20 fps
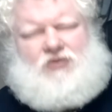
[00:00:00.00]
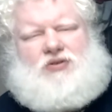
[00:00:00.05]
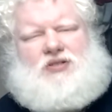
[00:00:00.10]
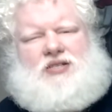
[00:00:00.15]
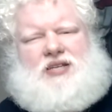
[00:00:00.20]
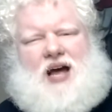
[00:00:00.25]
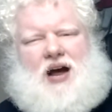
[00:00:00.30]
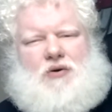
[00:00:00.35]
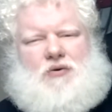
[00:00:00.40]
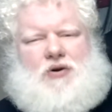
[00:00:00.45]

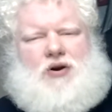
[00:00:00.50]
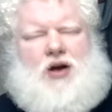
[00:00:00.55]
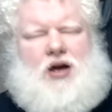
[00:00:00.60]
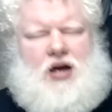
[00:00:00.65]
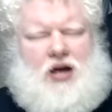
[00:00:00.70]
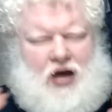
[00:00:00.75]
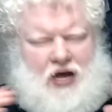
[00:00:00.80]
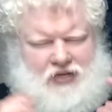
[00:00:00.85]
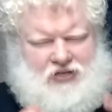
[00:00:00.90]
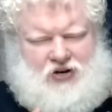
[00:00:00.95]
sour.
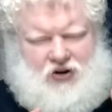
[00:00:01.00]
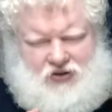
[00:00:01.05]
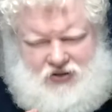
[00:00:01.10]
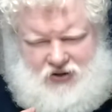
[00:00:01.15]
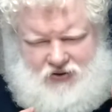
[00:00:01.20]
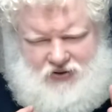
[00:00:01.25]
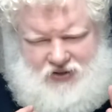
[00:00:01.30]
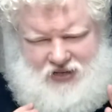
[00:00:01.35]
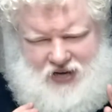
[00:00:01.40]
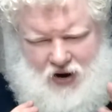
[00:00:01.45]
It starts
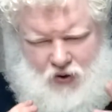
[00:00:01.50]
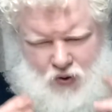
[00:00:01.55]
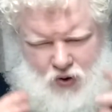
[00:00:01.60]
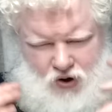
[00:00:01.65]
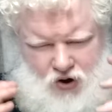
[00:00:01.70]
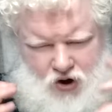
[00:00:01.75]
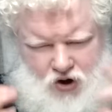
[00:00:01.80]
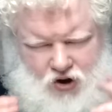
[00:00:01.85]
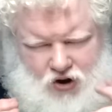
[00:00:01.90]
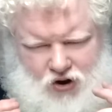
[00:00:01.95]
out
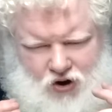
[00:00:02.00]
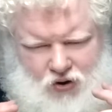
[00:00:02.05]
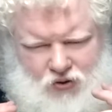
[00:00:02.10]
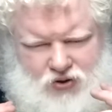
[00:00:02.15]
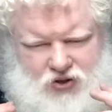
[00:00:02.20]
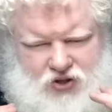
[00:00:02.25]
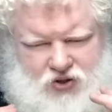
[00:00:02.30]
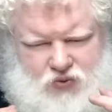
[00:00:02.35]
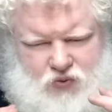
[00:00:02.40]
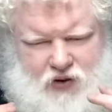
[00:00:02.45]
sour,
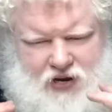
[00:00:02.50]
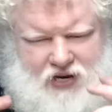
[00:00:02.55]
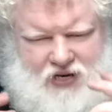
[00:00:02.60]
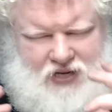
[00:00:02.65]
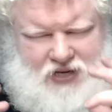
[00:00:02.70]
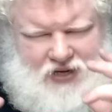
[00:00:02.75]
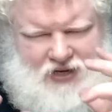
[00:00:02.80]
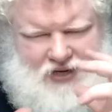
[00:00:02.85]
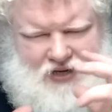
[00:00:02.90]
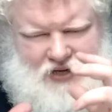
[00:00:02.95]
goes
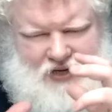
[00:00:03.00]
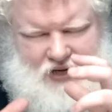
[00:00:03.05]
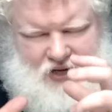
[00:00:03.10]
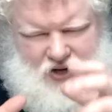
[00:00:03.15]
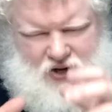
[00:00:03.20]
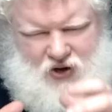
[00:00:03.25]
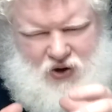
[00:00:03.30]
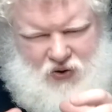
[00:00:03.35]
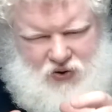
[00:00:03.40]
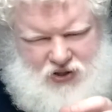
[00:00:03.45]
sweet,
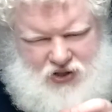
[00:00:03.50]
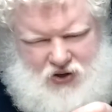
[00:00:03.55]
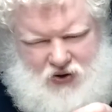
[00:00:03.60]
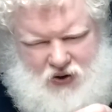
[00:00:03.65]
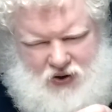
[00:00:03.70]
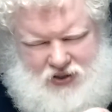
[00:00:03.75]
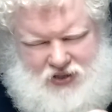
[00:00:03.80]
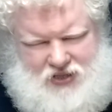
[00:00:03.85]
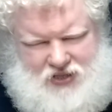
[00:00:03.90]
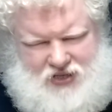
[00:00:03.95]
goes to
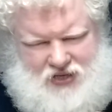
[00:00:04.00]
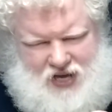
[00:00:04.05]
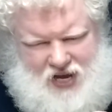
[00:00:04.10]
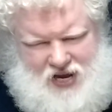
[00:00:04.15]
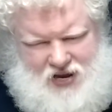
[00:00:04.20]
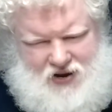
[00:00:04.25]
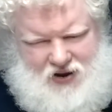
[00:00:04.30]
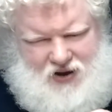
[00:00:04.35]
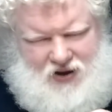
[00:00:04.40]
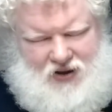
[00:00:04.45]
a
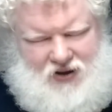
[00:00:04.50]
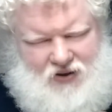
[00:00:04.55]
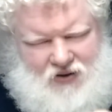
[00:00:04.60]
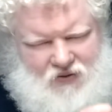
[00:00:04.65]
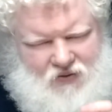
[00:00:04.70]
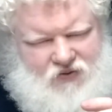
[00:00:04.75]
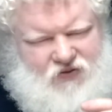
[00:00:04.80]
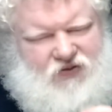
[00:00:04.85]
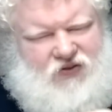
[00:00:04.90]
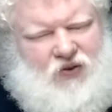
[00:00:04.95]
slight
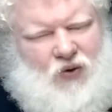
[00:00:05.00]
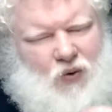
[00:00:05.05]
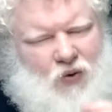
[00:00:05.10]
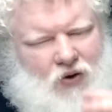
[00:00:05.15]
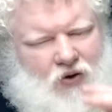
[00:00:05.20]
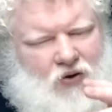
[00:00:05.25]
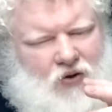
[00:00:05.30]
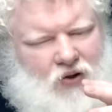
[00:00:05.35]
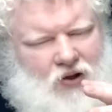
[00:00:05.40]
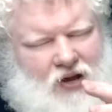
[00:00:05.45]

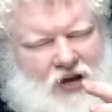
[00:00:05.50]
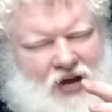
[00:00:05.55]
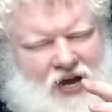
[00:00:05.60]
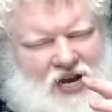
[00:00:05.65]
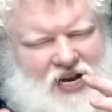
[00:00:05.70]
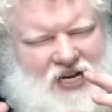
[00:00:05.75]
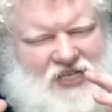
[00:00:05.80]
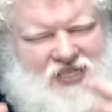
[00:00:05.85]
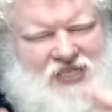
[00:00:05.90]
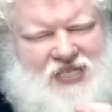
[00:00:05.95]
floral
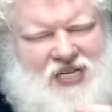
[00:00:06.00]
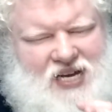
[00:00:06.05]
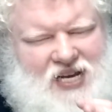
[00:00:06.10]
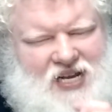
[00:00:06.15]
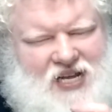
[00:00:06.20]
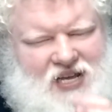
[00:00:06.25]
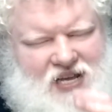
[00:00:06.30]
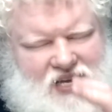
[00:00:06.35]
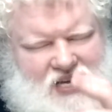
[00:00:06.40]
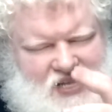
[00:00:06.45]
and
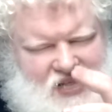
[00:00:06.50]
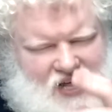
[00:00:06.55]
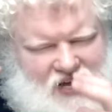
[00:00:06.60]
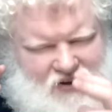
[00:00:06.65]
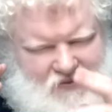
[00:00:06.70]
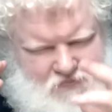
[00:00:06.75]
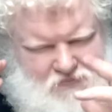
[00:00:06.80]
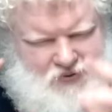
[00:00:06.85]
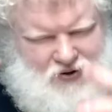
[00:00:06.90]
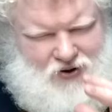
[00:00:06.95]
seedy,
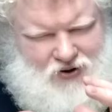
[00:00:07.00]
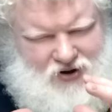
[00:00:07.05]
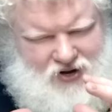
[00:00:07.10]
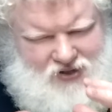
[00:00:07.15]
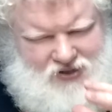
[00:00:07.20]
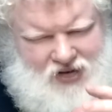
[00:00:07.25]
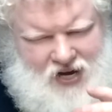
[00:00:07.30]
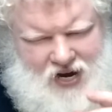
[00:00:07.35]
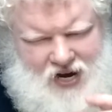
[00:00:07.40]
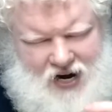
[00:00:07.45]
like,
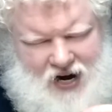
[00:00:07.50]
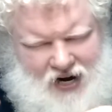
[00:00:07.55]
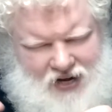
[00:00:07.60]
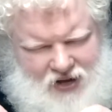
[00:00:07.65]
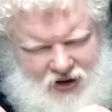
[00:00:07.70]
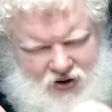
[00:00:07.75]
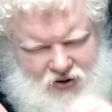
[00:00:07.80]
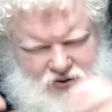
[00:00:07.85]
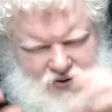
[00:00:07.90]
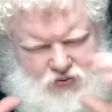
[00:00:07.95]
bitterness, and
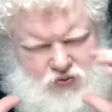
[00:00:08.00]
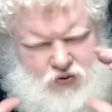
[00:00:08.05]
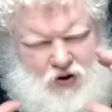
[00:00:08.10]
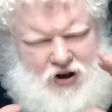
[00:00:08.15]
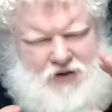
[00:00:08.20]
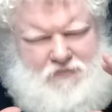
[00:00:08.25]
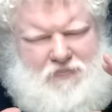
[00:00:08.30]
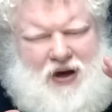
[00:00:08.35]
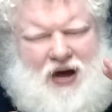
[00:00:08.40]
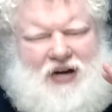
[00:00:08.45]
then goes
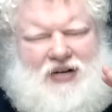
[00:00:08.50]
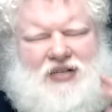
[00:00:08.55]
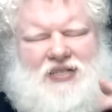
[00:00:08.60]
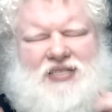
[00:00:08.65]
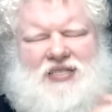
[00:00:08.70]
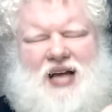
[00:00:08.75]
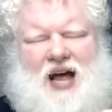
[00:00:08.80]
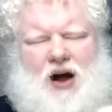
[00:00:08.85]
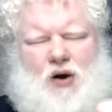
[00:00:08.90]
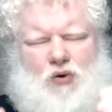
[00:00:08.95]
right back to
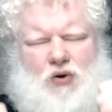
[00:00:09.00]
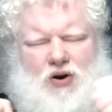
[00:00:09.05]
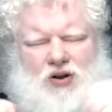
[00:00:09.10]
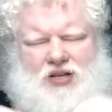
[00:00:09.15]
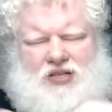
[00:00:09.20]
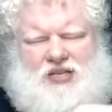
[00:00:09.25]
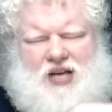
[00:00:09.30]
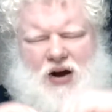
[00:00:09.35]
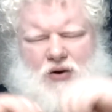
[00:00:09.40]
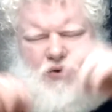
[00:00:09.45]
sour, and
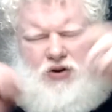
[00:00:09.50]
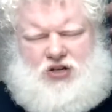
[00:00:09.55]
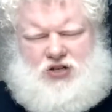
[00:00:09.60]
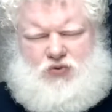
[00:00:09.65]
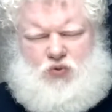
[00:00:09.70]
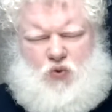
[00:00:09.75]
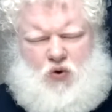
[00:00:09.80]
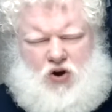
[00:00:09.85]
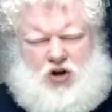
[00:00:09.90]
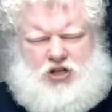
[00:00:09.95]
sour just
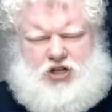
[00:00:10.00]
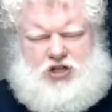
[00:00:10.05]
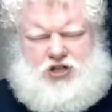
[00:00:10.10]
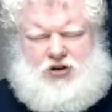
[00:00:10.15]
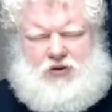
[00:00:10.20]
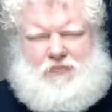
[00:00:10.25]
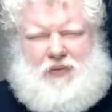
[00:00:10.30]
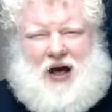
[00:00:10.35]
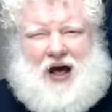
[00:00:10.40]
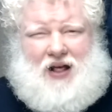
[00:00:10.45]
washes
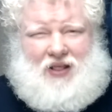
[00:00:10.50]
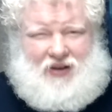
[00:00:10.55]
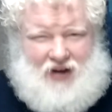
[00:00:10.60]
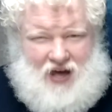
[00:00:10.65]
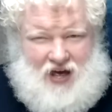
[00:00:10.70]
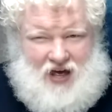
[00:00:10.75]
your palate